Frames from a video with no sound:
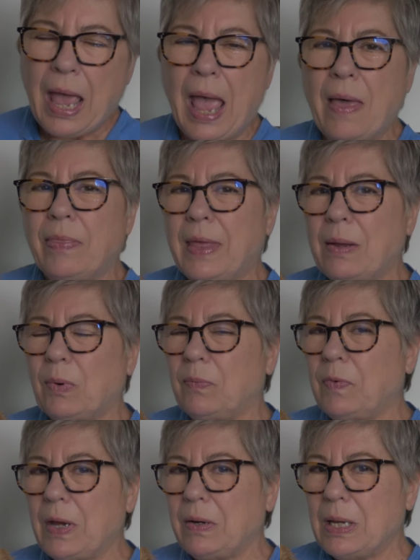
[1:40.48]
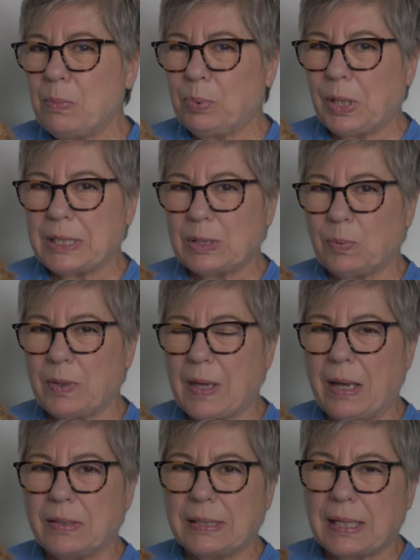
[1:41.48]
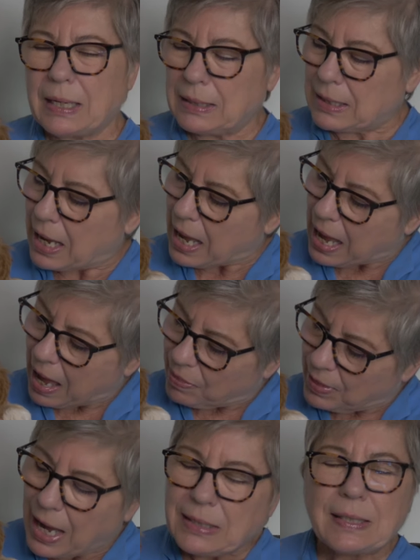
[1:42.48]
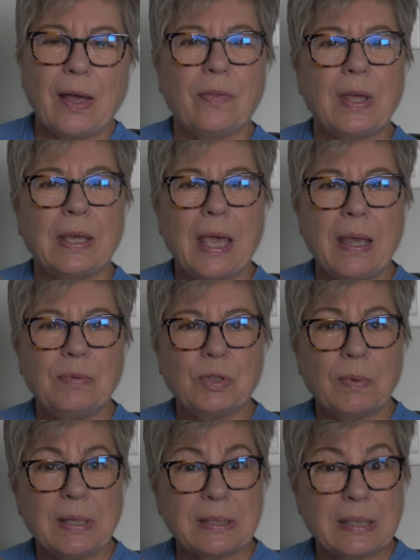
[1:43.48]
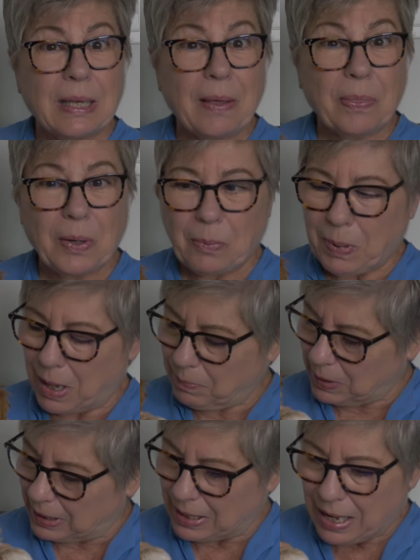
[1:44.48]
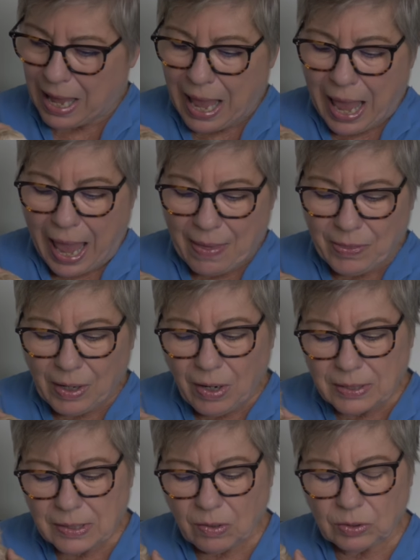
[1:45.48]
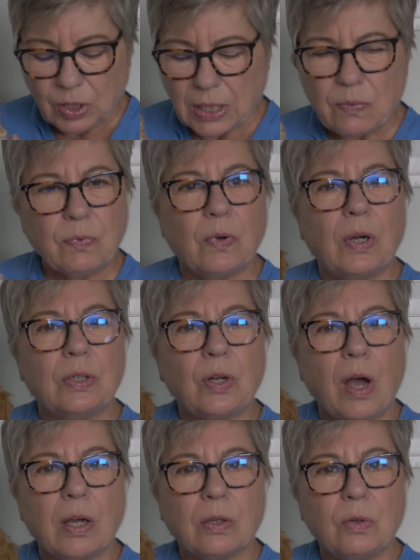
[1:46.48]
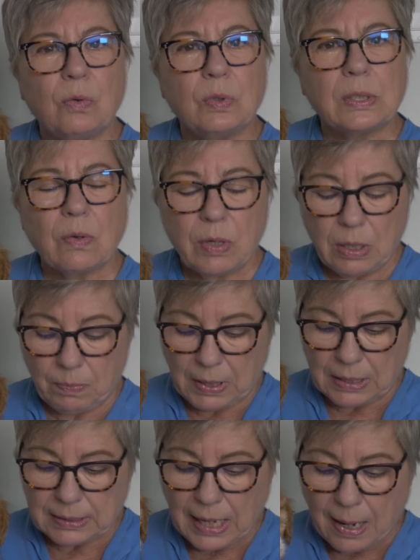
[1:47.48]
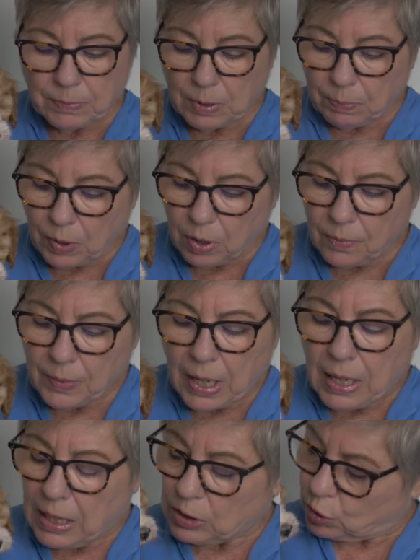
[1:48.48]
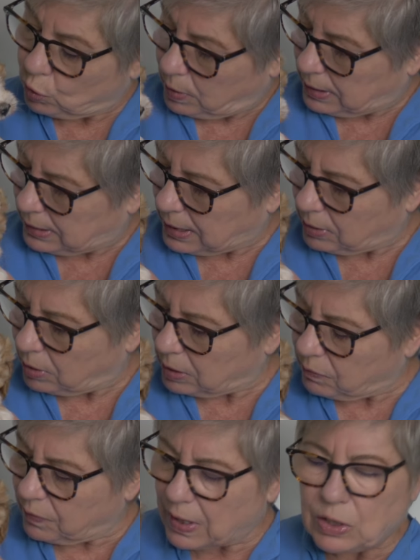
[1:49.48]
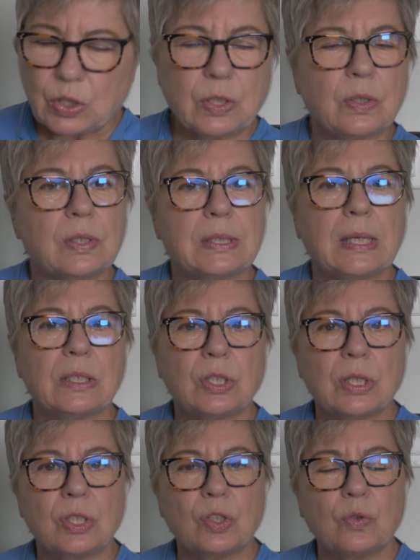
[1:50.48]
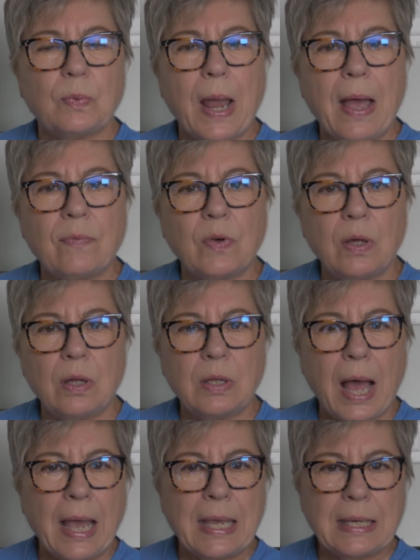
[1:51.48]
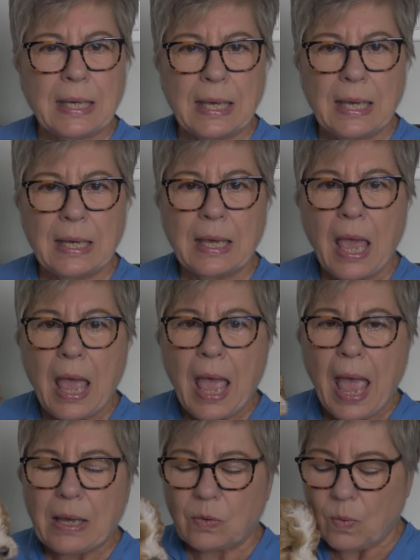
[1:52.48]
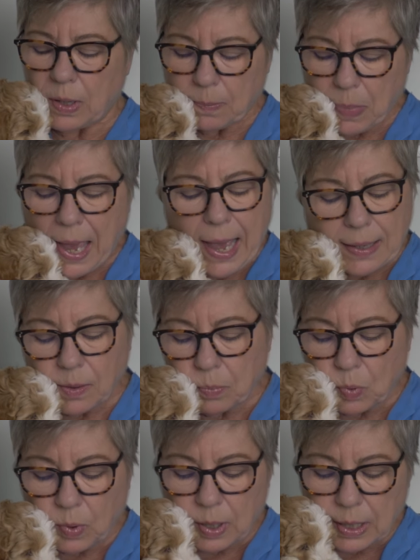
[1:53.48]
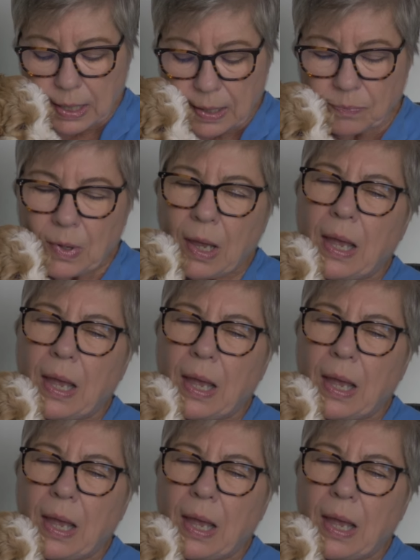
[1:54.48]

And they were very impressed with Elskin, and that's how they came to us to get their puppy. And they're also looking for a dog who is going to be adaptable, enjoys their adventures such as travel, hiking, and going paddle boarding.